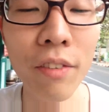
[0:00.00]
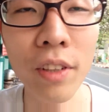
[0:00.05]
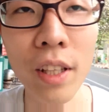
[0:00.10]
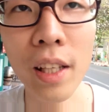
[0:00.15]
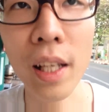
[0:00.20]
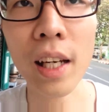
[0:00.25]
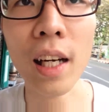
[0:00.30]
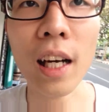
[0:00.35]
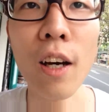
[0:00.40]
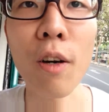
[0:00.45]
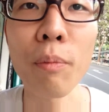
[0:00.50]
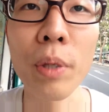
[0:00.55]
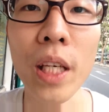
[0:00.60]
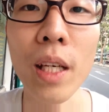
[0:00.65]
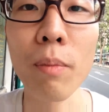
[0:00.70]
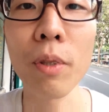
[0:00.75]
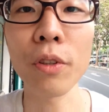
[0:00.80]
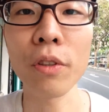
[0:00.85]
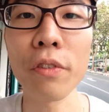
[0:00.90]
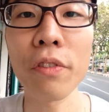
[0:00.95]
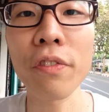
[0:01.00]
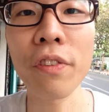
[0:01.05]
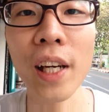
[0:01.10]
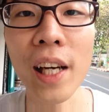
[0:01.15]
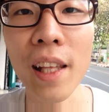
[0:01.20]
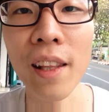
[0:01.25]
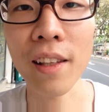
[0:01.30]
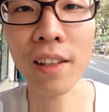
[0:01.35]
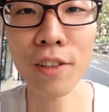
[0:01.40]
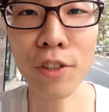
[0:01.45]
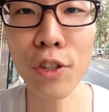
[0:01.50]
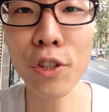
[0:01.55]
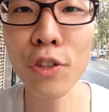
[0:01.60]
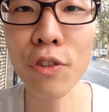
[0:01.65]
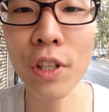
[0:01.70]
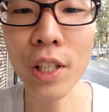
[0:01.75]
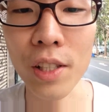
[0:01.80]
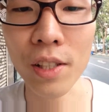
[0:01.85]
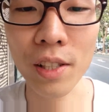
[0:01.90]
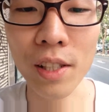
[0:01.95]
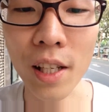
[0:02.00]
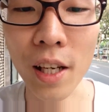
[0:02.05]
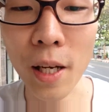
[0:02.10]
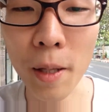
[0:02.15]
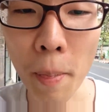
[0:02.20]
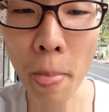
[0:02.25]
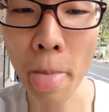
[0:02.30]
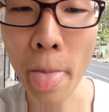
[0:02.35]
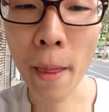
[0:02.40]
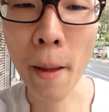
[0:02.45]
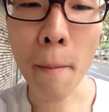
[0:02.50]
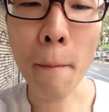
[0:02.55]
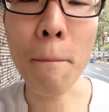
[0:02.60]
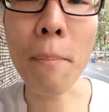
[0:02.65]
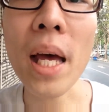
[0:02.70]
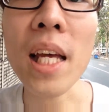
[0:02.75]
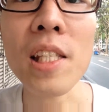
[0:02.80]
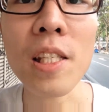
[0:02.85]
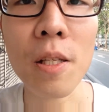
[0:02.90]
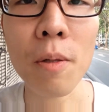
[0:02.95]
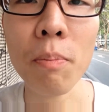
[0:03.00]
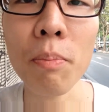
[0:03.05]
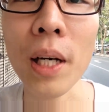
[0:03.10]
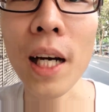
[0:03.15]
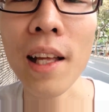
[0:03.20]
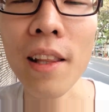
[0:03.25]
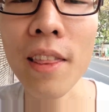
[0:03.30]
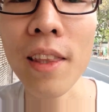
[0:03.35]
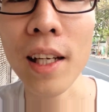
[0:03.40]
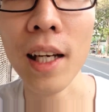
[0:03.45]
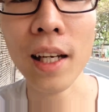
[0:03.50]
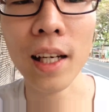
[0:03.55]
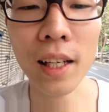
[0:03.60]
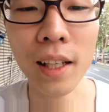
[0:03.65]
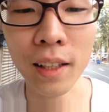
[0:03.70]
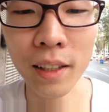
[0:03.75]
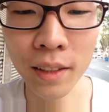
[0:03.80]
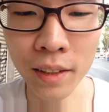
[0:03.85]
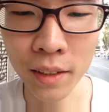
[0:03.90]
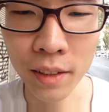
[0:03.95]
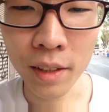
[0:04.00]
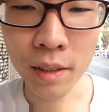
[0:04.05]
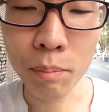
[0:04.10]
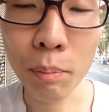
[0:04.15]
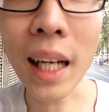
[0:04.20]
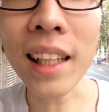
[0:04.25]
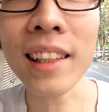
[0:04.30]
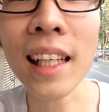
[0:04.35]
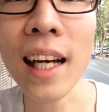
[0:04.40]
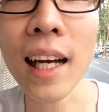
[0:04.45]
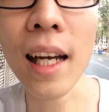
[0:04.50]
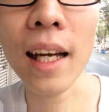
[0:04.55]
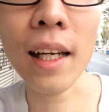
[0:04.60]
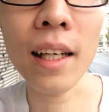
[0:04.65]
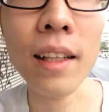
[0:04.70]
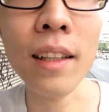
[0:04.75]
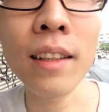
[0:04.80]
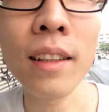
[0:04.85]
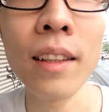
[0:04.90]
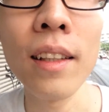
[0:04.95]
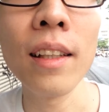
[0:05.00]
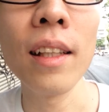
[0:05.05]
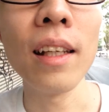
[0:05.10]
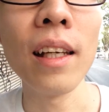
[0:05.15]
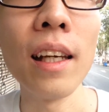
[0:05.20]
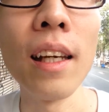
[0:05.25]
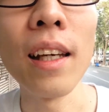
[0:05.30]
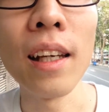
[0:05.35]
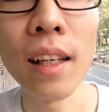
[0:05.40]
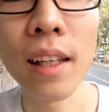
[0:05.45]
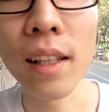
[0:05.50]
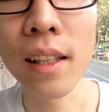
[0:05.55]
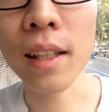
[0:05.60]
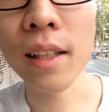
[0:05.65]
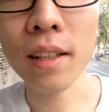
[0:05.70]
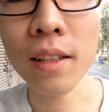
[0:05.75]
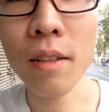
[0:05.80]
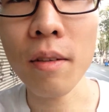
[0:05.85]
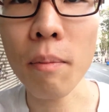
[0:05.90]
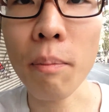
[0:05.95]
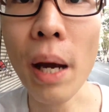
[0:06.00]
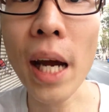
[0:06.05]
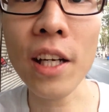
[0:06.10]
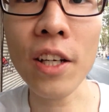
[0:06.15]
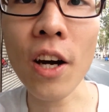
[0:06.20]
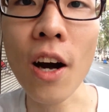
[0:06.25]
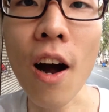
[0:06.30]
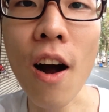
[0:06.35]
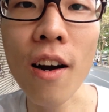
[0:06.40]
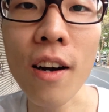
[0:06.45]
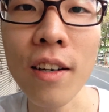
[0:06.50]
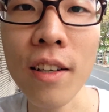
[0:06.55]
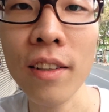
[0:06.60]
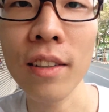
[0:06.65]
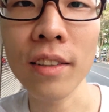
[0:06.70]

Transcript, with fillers: after that, I'll be able to find the street side best pad thai, pad thai in Bangkok.